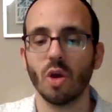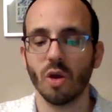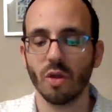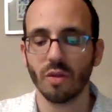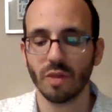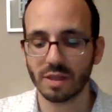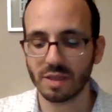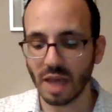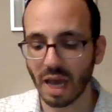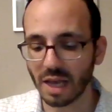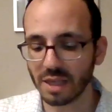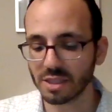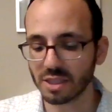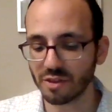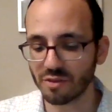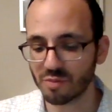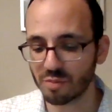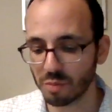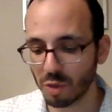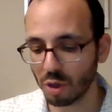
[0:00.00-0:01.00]
the task
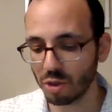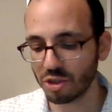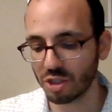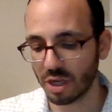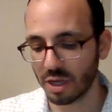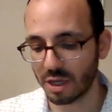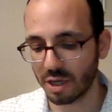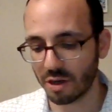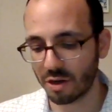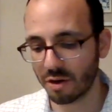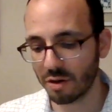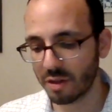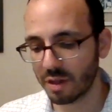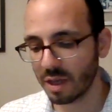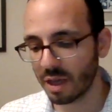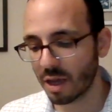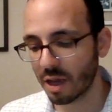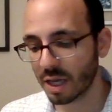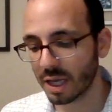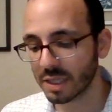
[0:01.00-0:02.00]
of Moshe here,
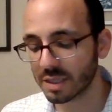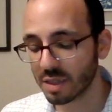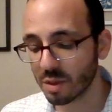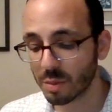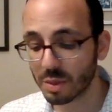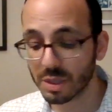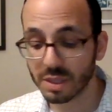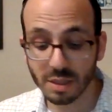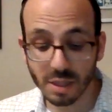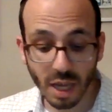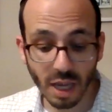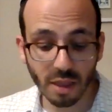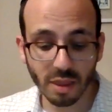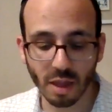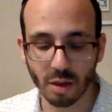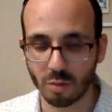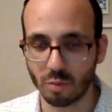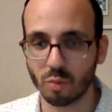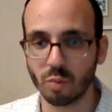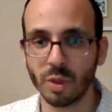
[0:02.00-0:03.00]
the mistake
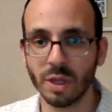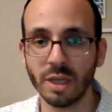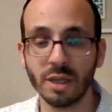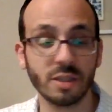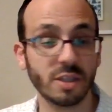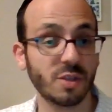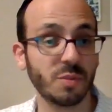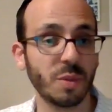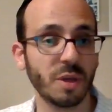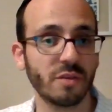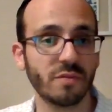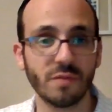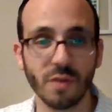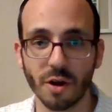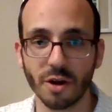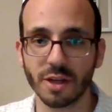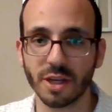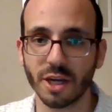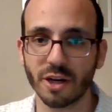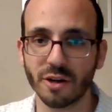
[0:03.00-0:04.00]
that we need to speak
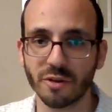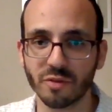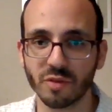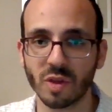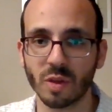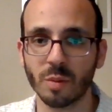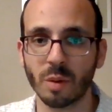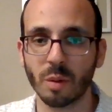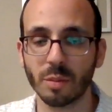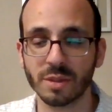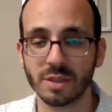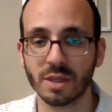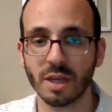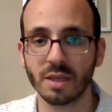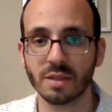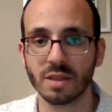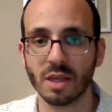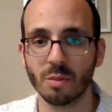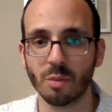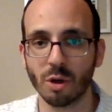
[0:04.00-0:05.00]
very carefully about
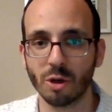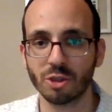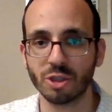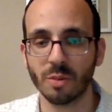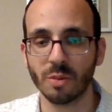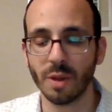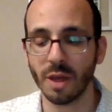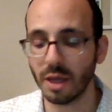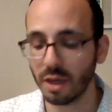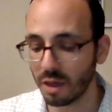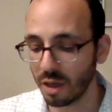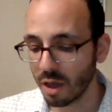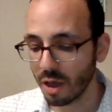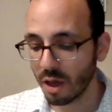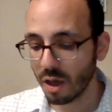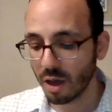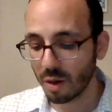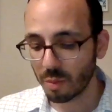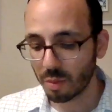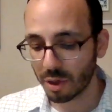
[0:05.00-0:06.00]
mistakes that Moshe made,
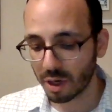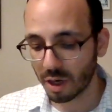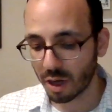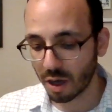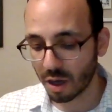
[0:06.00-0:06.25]
but